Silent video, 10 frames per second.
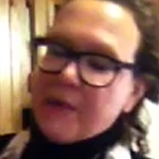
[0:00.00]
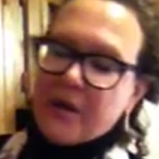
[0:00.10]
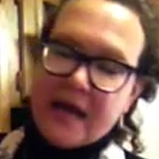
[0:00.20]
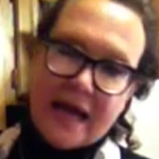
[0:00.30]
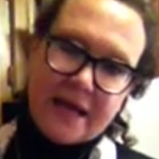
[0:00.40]
I'm
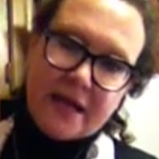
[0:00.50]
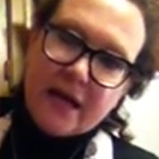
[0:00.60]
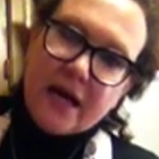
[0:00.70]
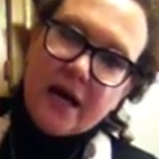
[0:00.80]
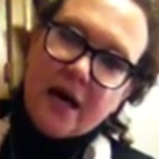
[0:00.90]
going to add in a
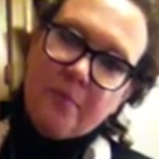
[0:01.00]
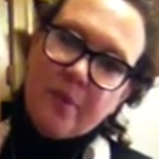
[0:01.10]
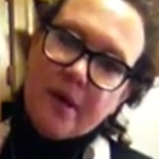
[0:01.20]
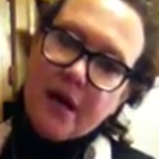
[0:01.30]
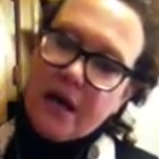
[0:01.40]
cup
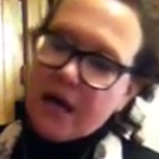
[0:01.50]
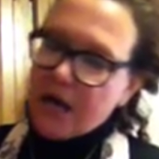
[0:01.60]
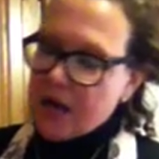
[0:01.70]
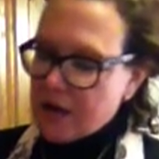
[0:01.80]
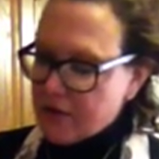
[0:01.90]

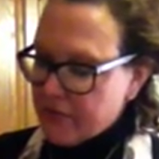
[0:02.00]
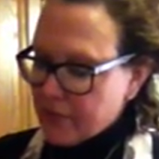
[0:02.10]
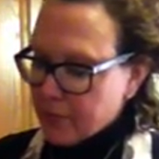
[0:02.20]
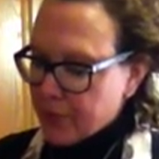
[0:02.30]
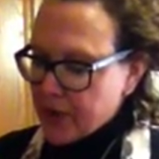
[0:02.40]
of
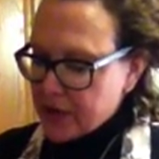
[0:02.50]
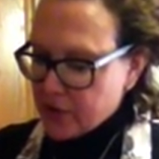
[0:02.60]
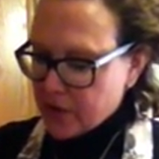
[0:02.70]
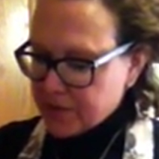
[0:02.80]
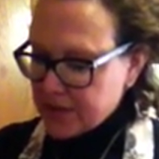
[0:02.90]

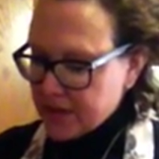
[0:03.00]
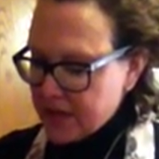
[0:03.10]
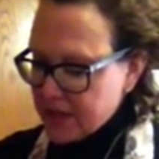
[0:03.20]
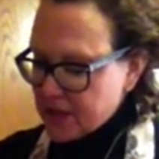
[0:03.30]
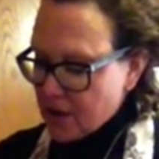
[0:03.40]
breadcrumbs, and
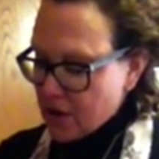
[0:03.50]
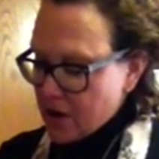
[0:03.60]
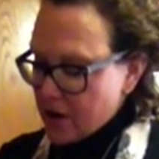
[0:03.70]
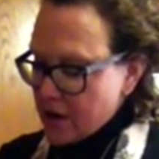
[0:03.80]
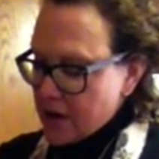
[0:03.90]
these
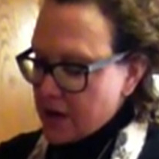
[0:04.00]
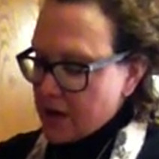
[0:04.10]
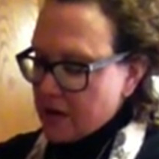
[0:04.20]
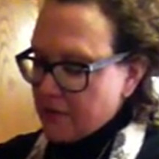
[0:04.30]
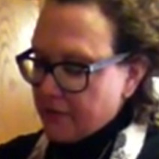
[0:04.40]
are
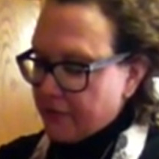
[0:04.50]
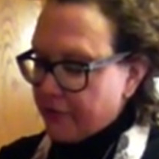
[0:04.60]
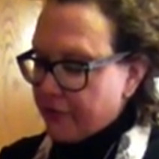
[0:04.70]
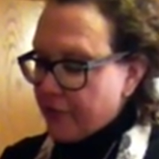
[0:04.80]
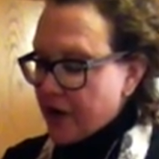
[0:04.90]

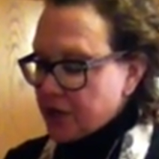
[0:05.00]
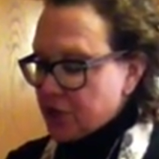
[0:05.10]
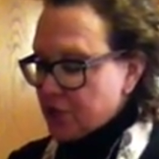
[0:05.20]
fresh